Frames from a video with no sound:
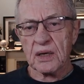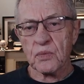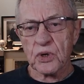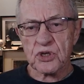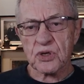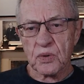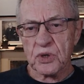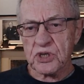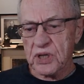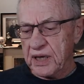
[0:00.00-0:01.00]

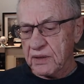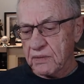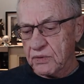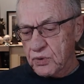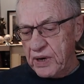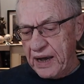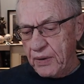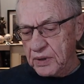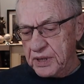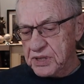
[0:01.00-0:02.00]
which they do
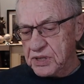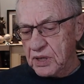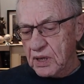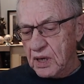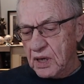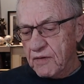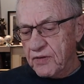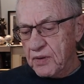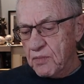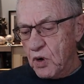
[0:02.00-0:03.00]
now, at least
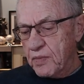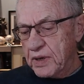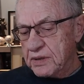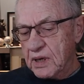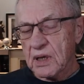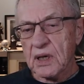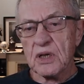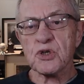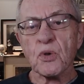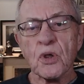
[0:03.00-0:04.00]
for the moment.
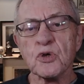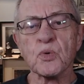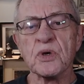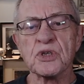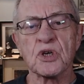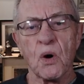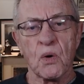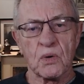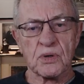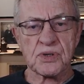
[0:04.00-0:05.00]
So those were his
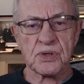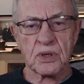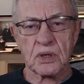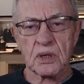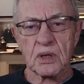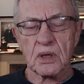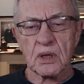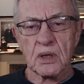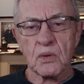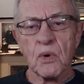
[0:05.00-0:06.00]
goals.
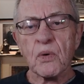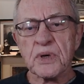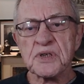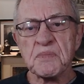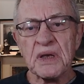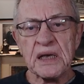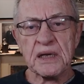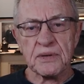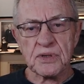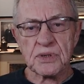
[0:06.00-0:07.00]
What were his
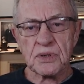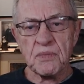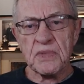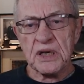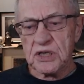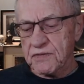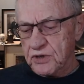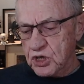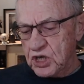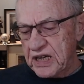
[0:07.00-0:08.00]
means? The means of
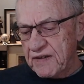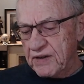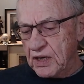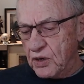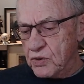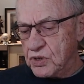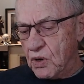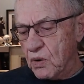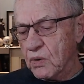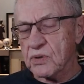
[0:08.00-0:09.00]
achieving those
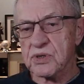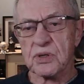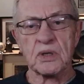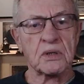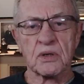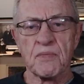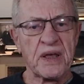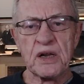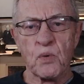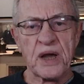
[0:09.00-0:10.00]
goals, there are
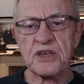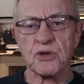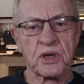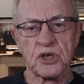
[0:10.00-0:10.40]
many ways you could